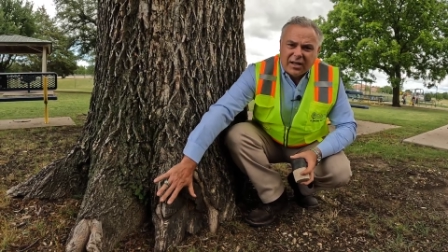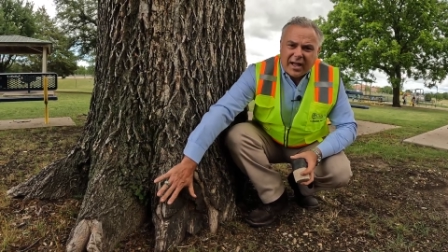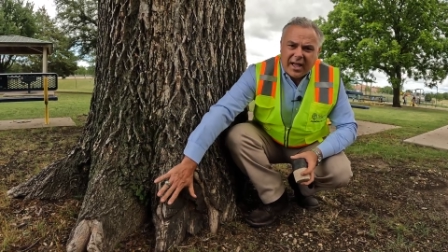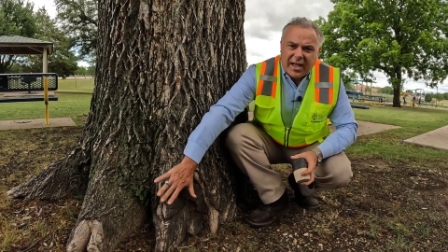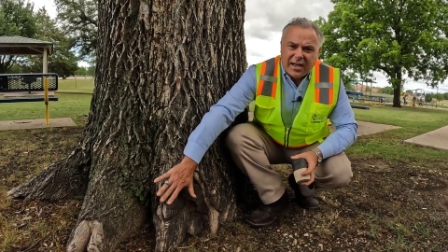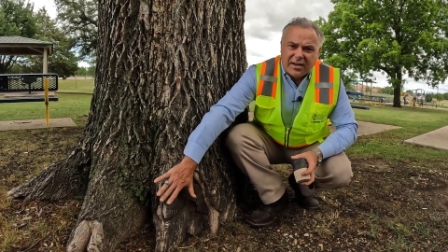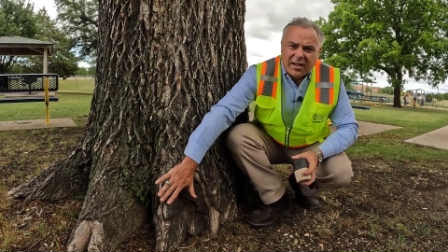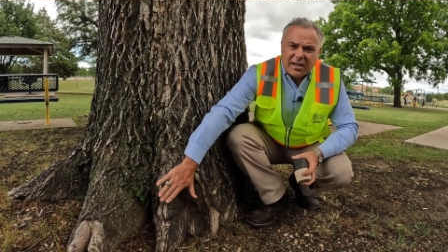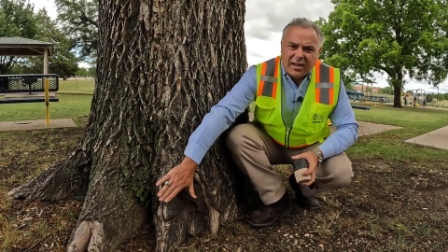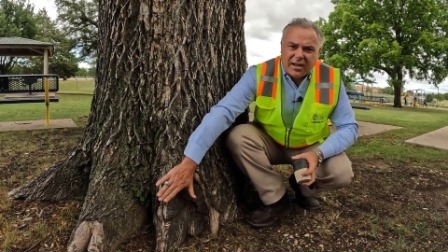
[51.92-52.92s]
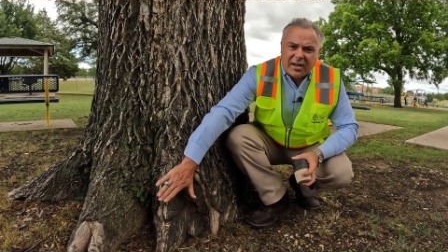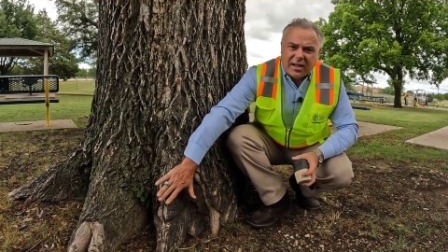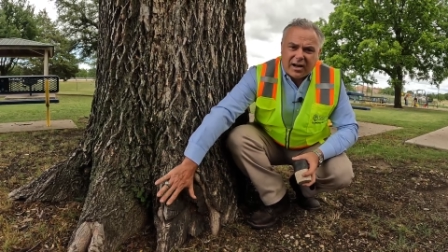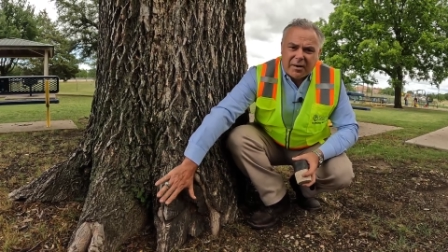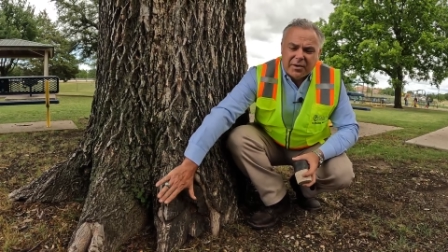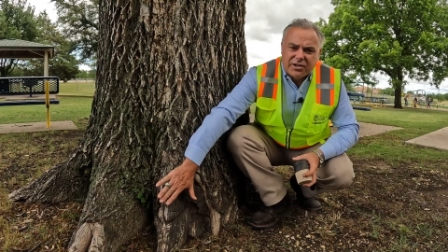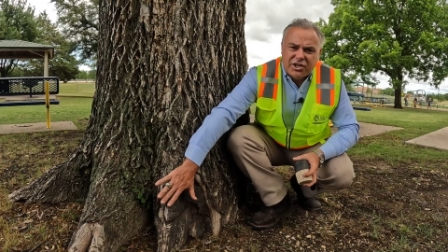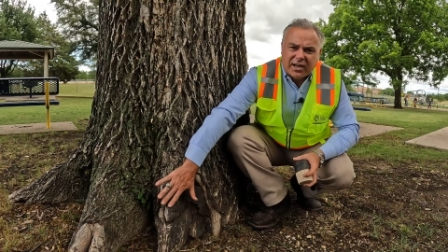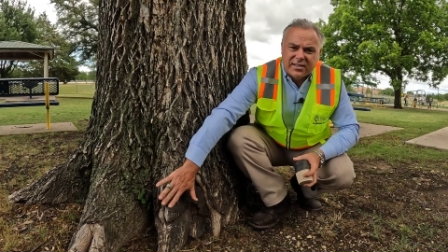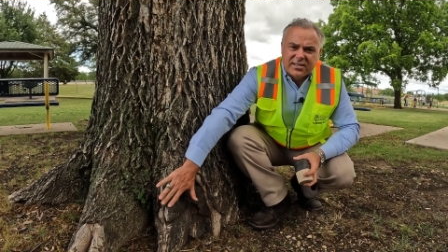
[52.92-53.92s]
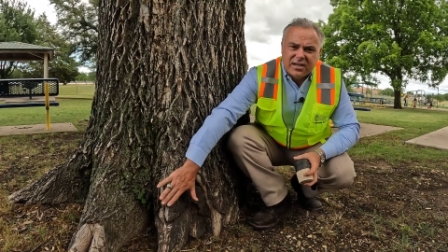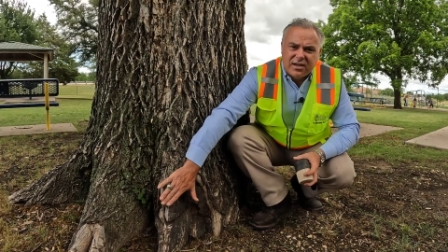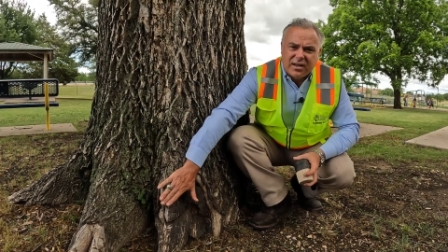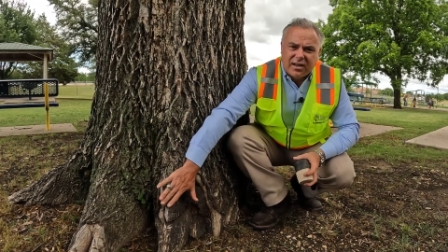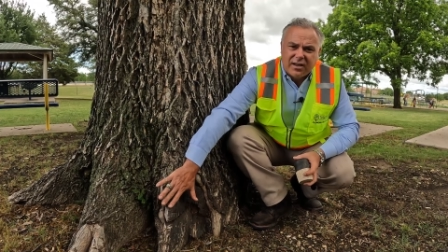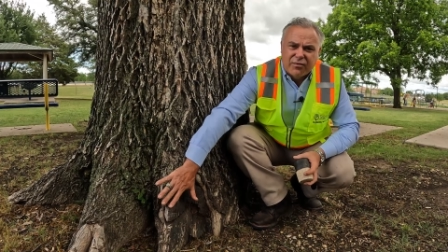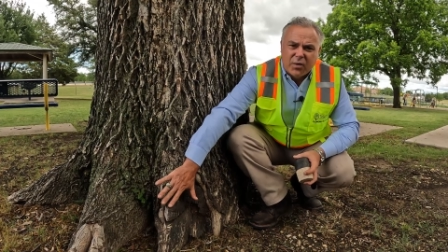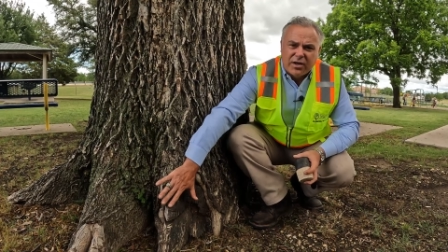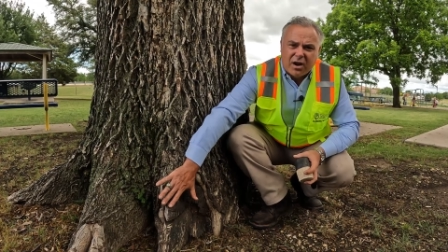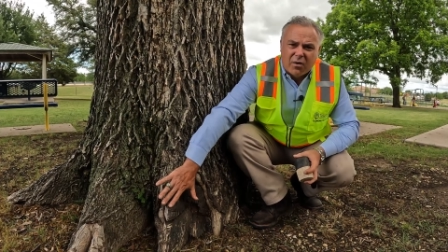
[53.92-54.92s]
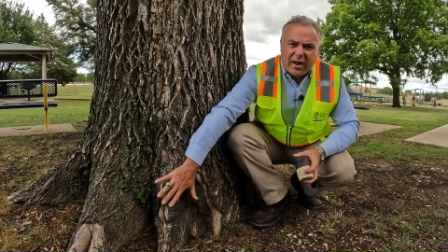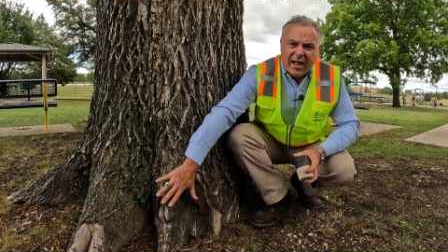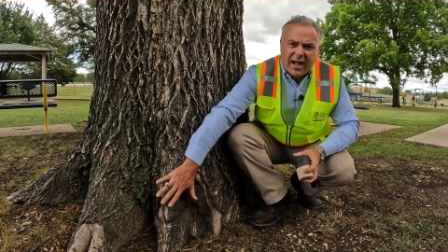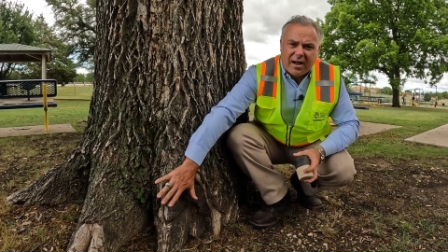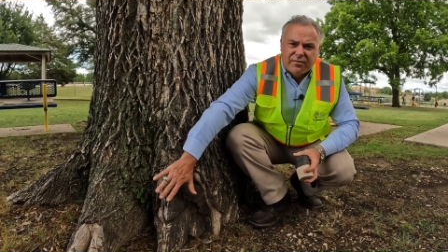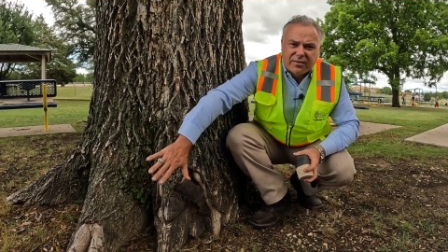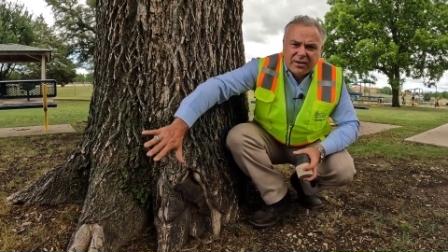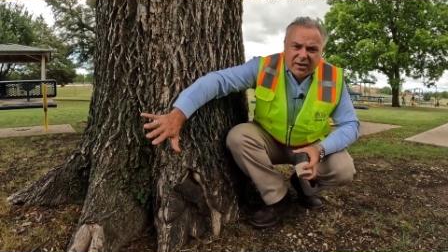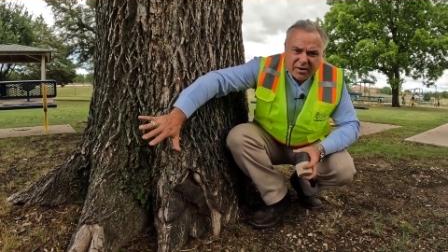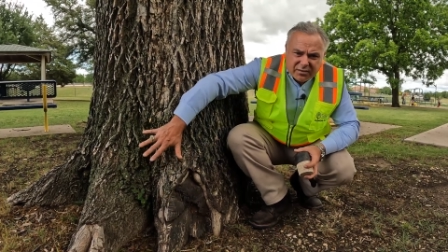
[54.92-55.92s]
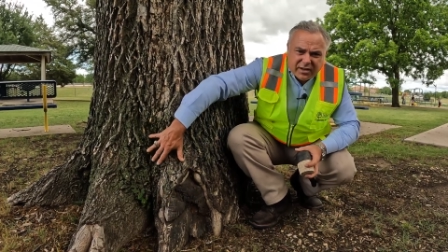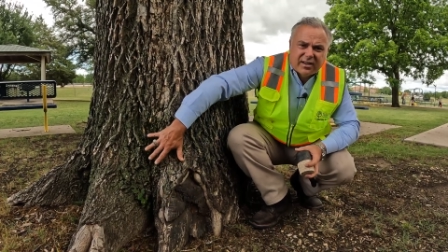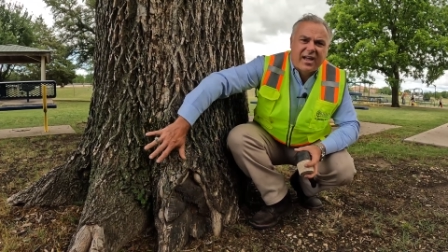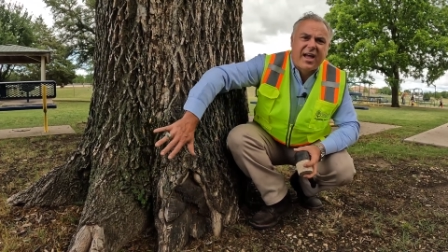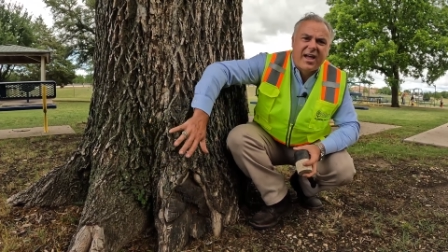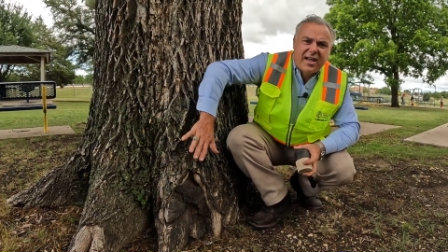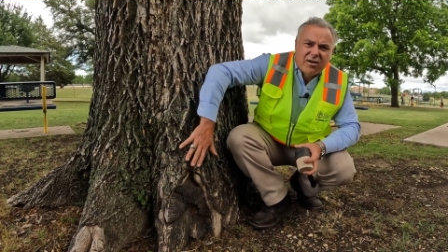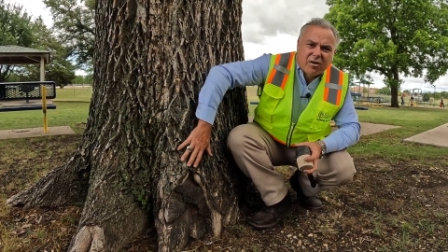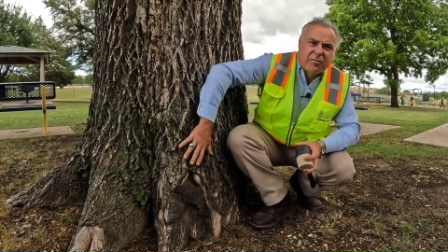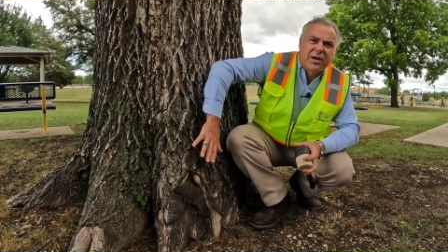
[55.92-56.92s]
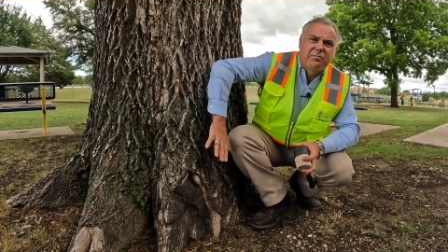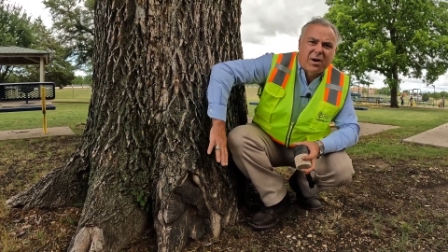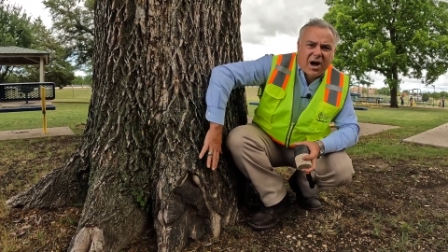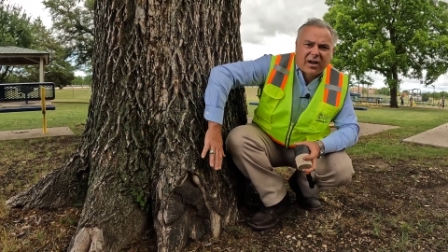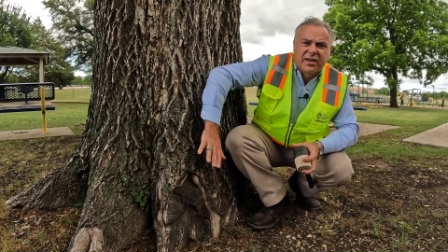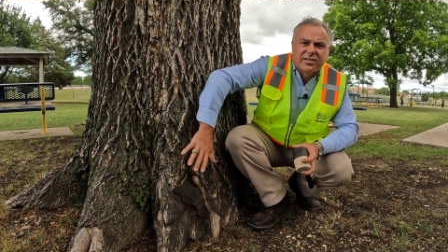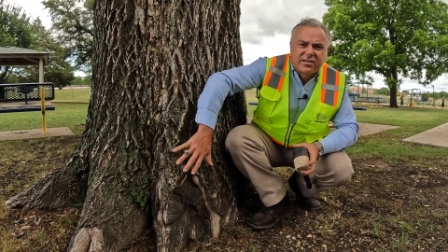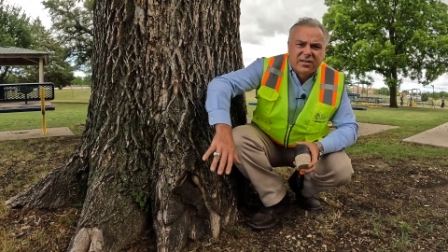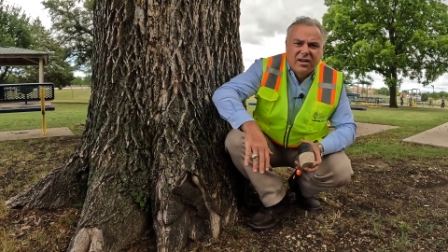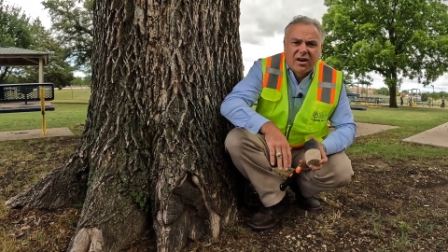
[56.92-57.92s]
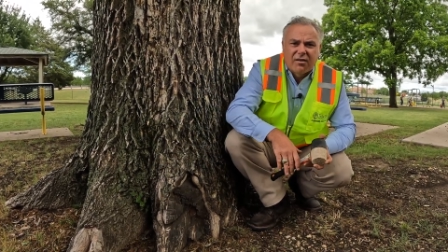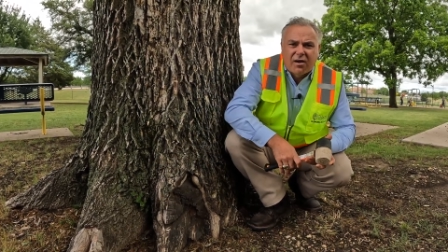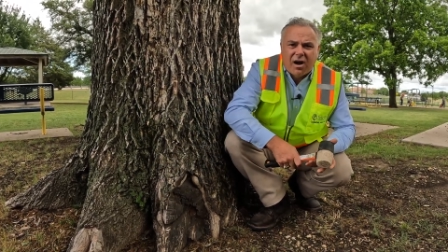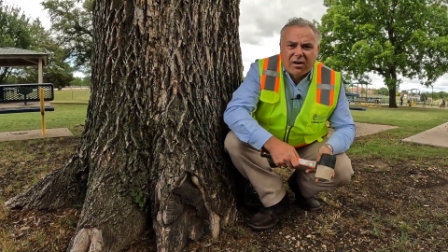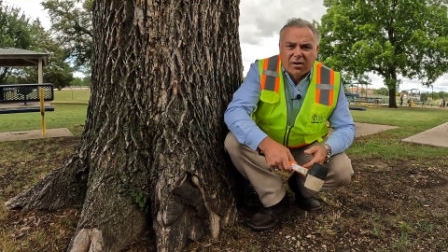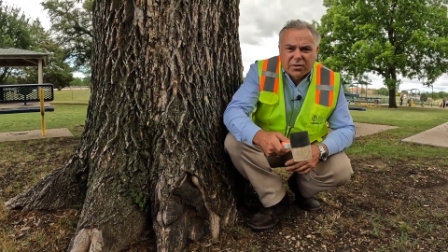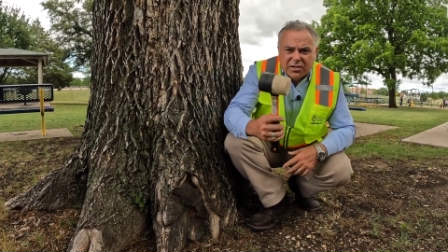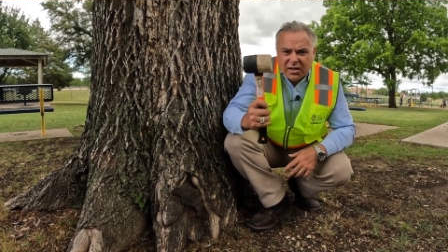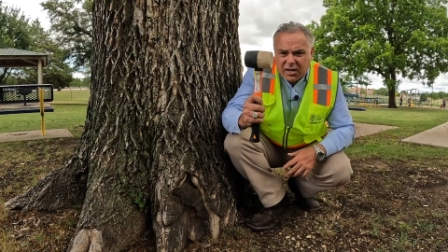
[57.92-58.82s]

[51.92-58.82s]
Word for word: and I'm gonna check and see if we don't have, you know, decay or big pockets of hollows.